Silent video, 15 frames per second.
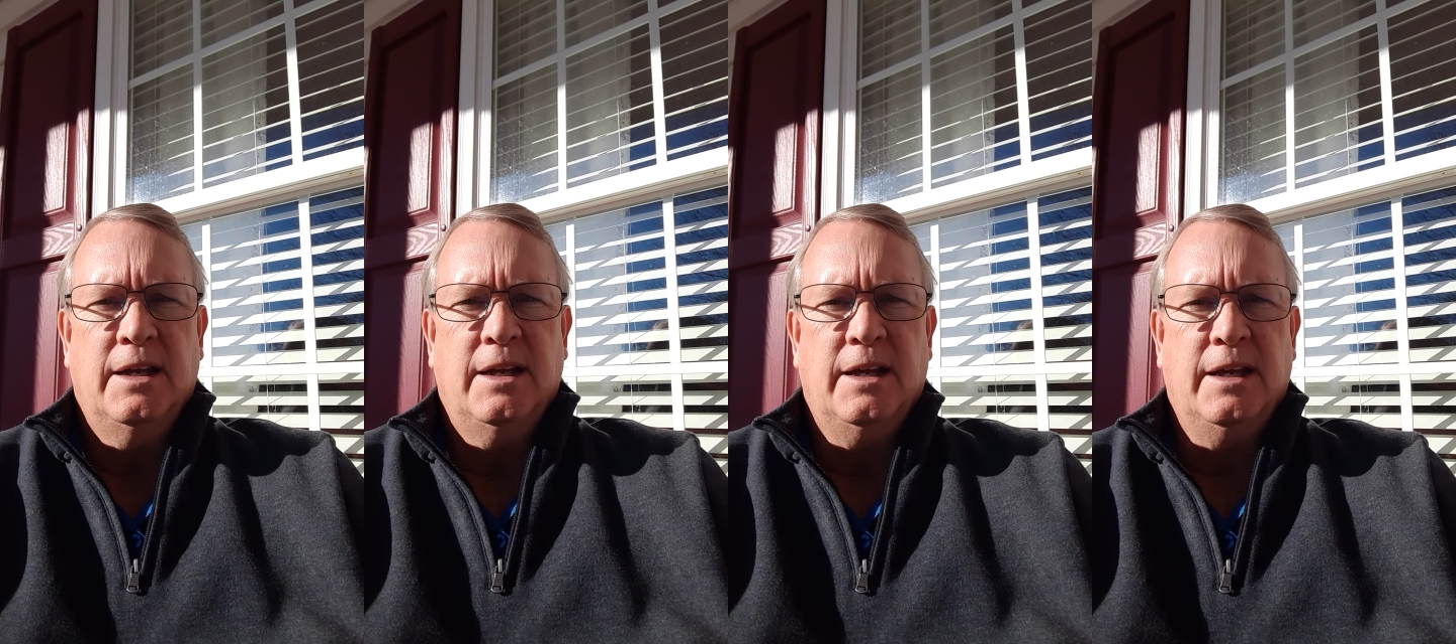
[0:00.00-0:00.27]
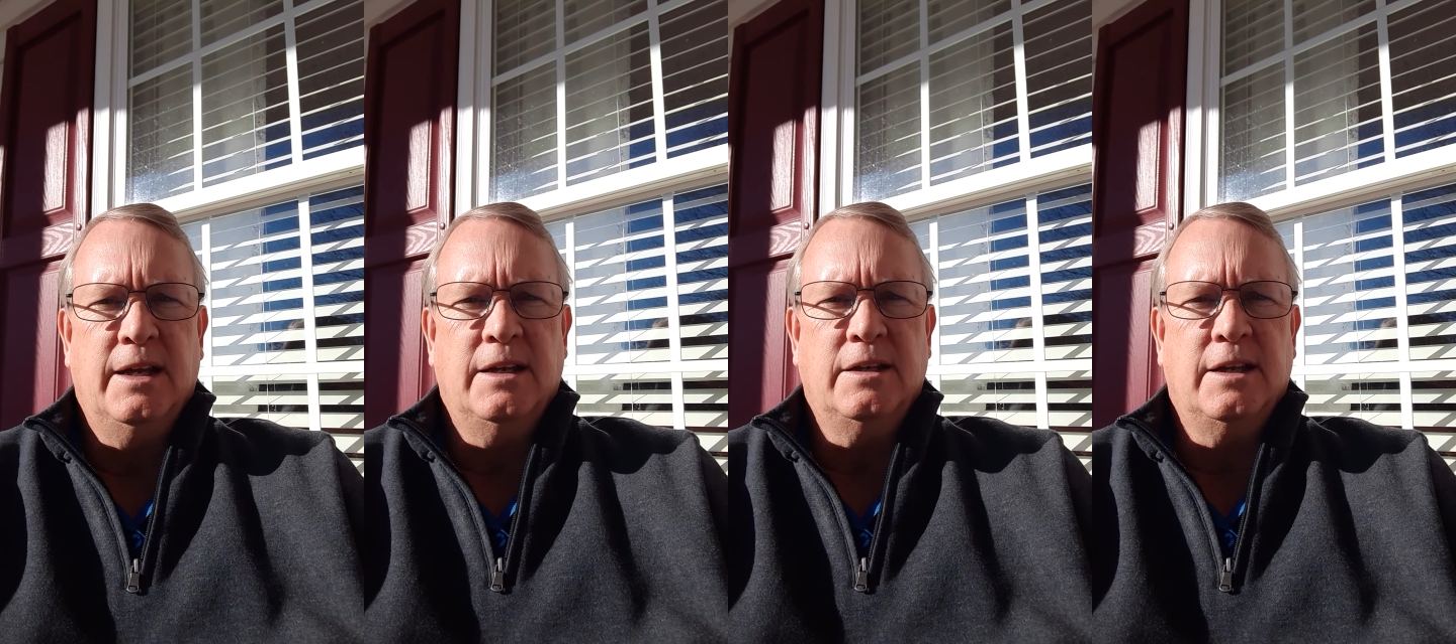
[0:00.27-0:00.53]

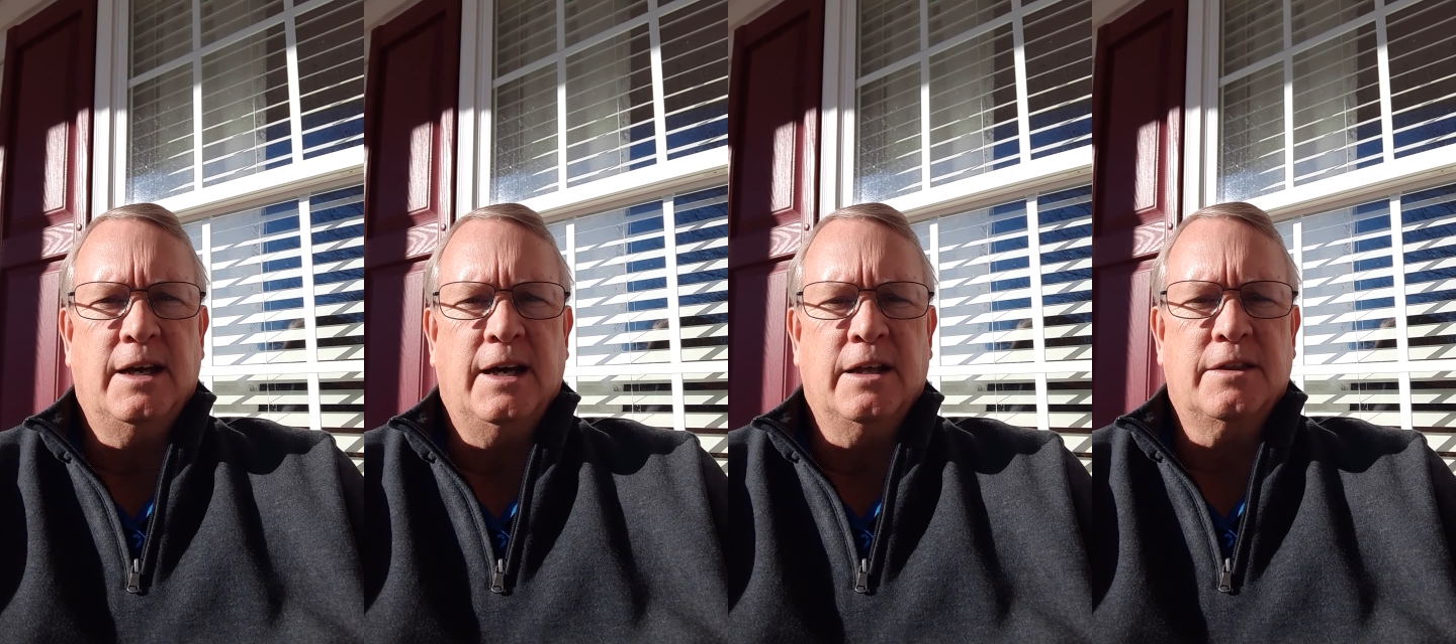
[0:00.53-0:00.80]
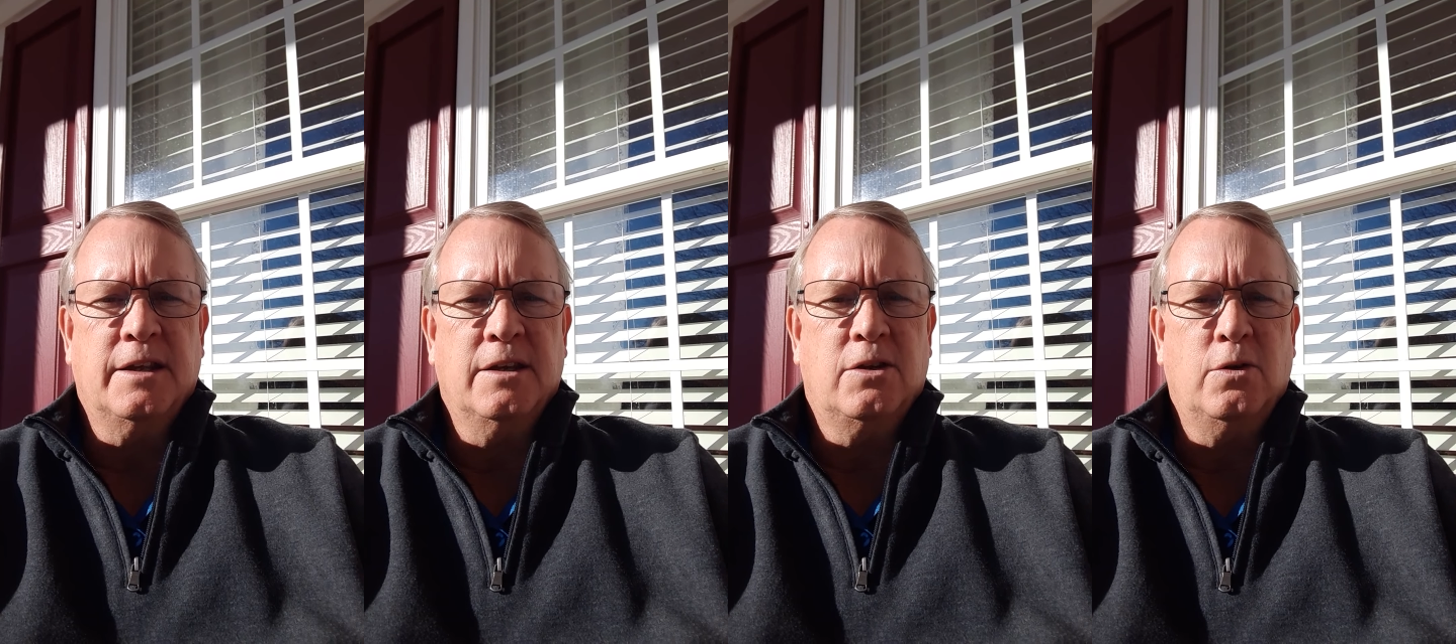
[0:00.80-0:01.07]
and I
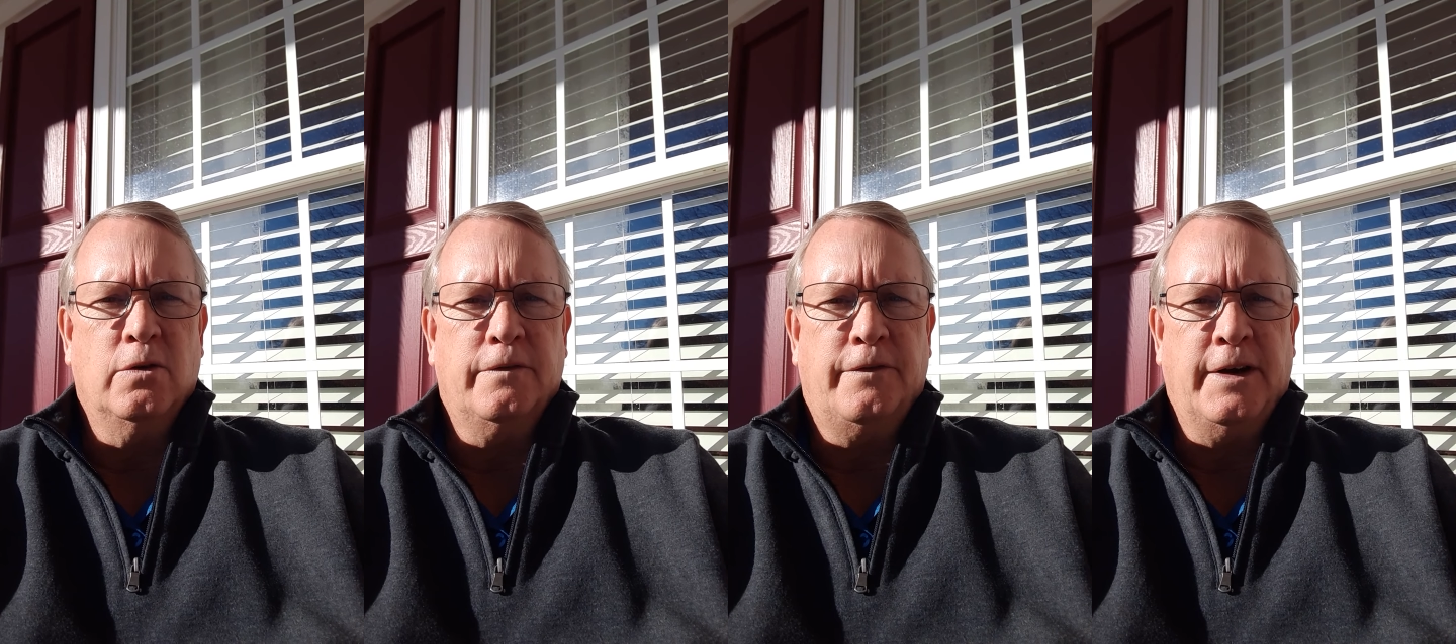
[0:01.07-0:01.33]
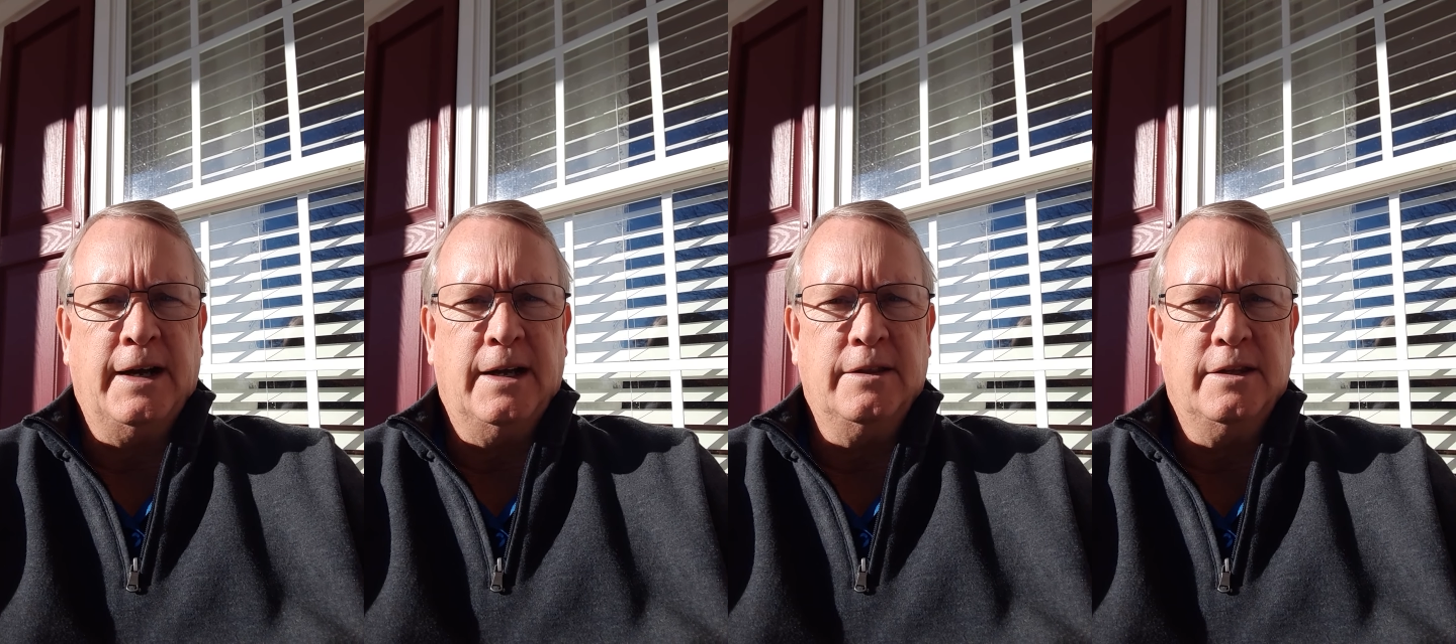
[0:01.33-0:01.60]
think you'll
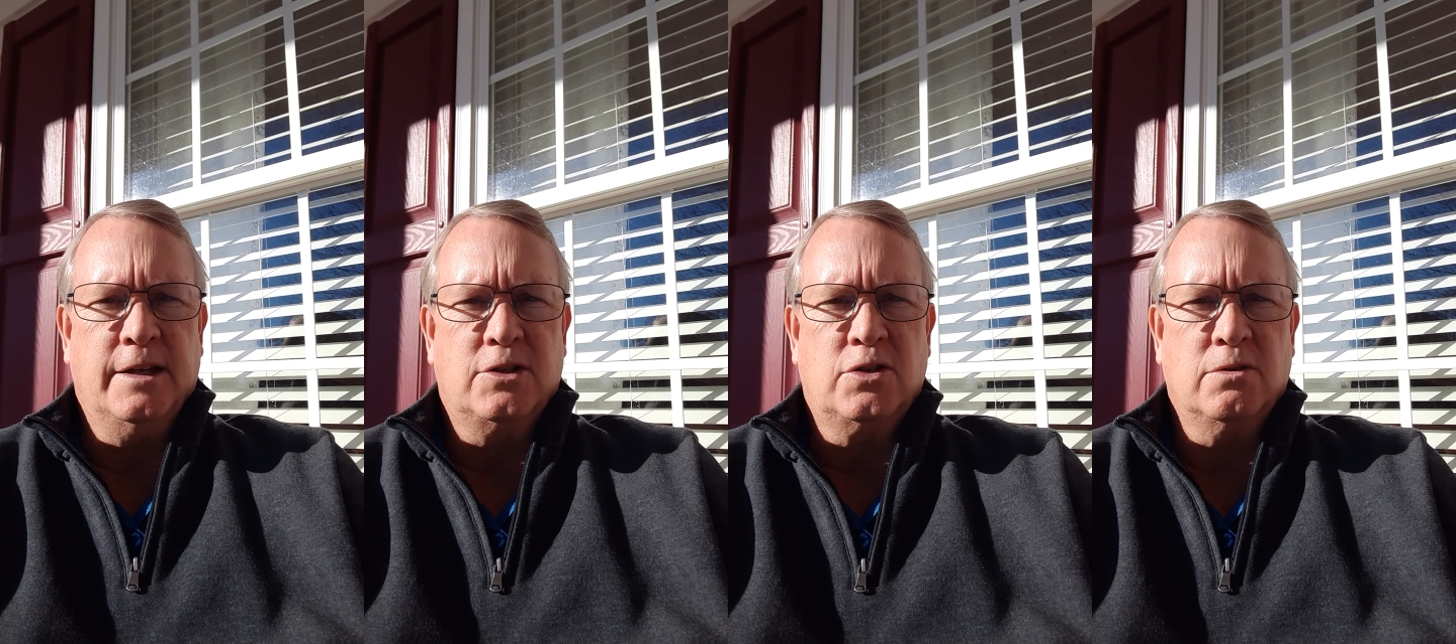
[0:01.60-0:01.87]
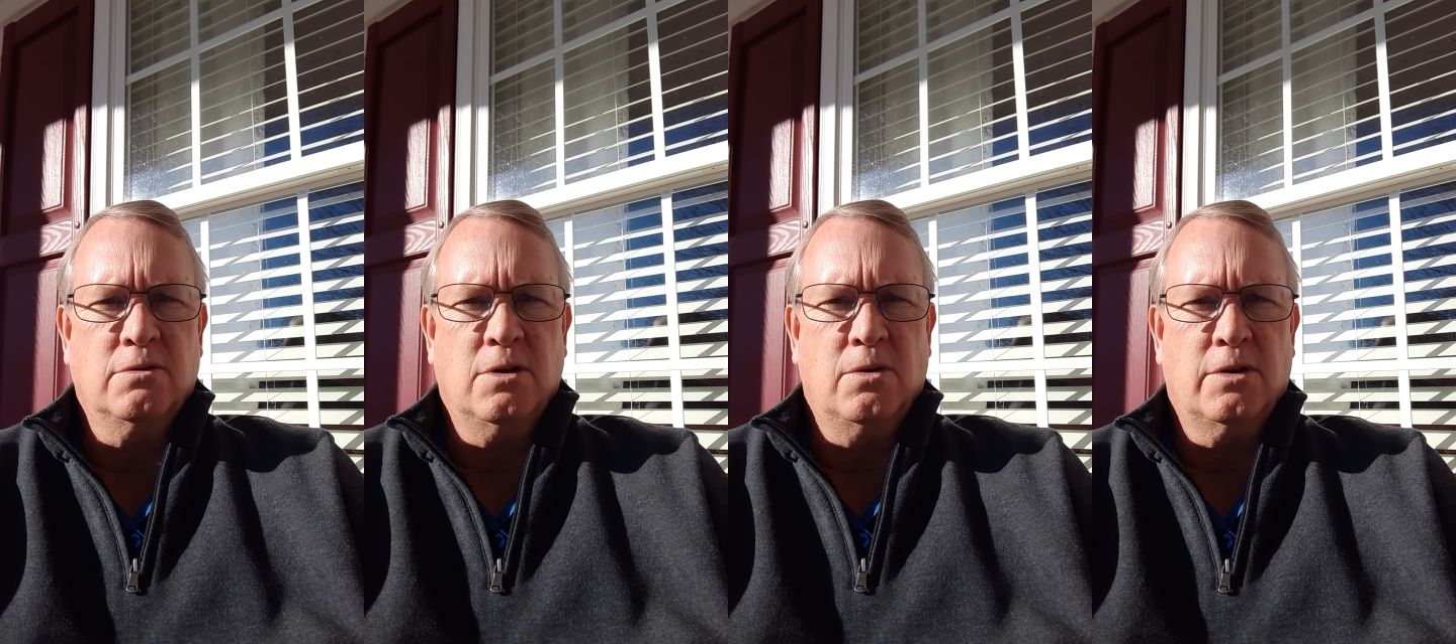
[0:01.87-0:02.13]
find that
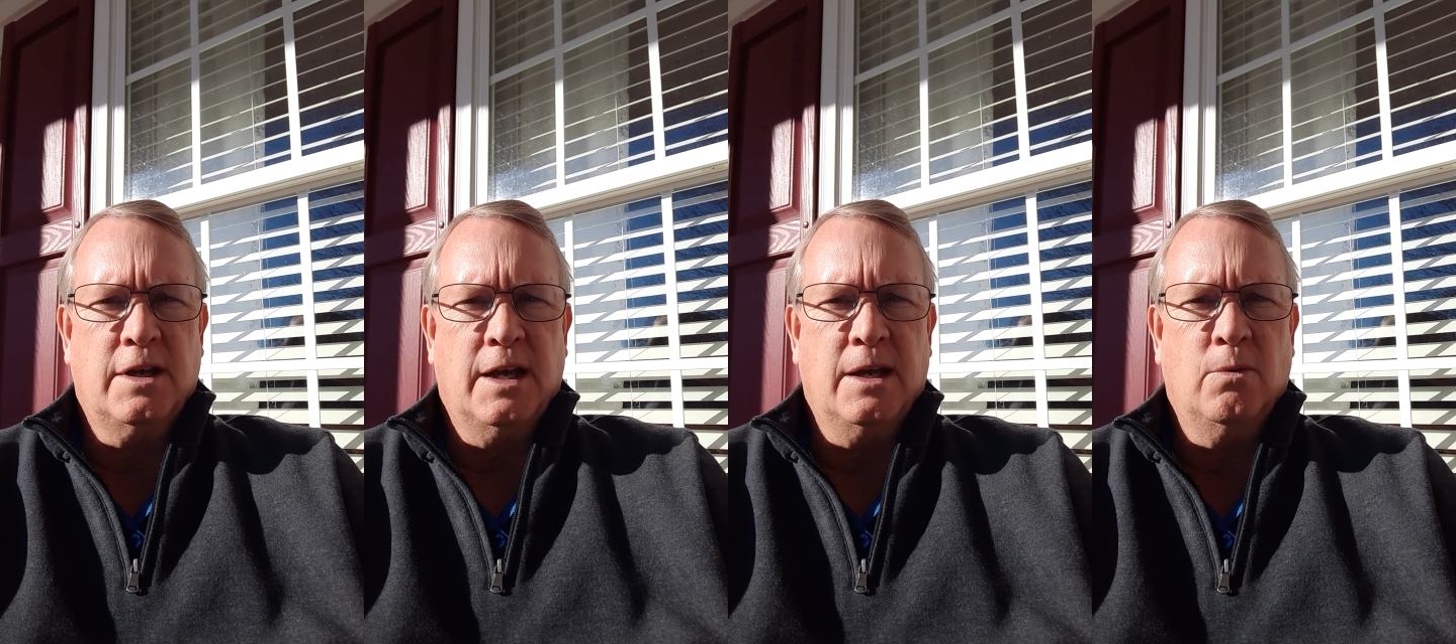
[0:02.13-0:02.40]
you're okay.